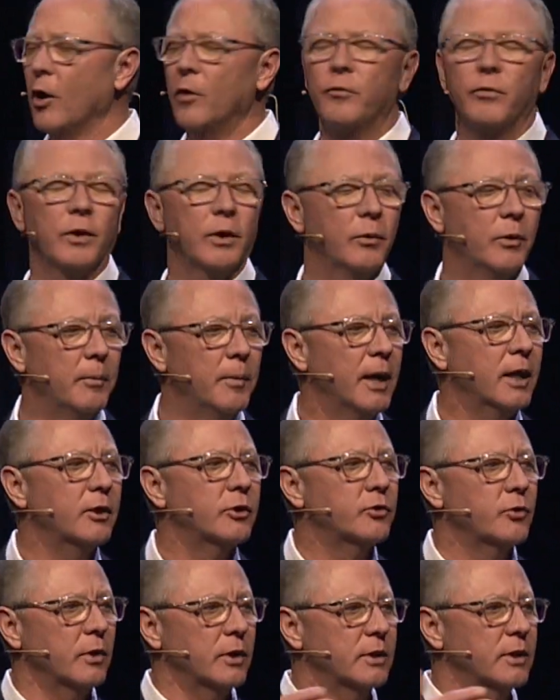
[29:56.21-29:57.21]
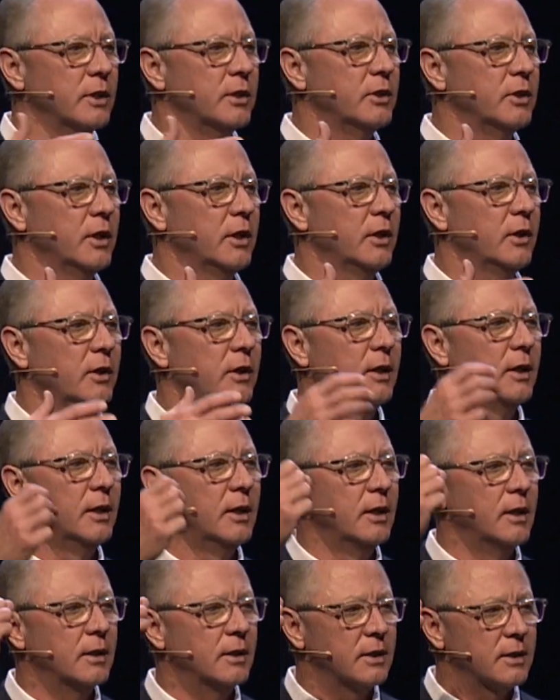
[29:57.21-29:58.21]
Hopefully we'll make a choice this year
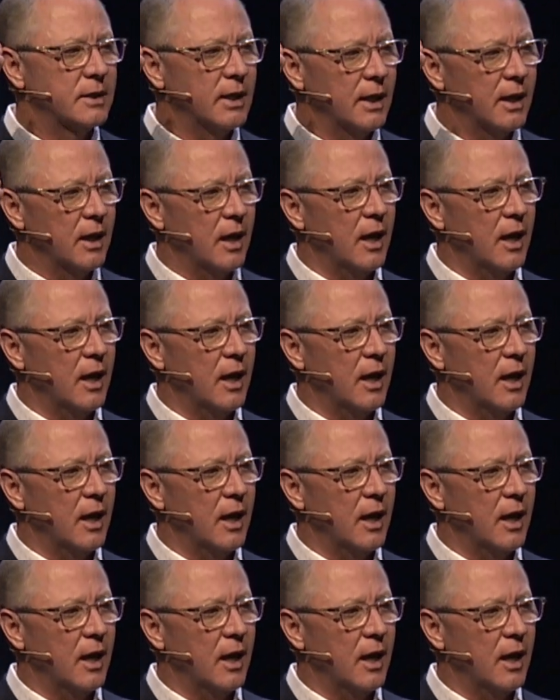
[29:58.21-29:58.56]
to say,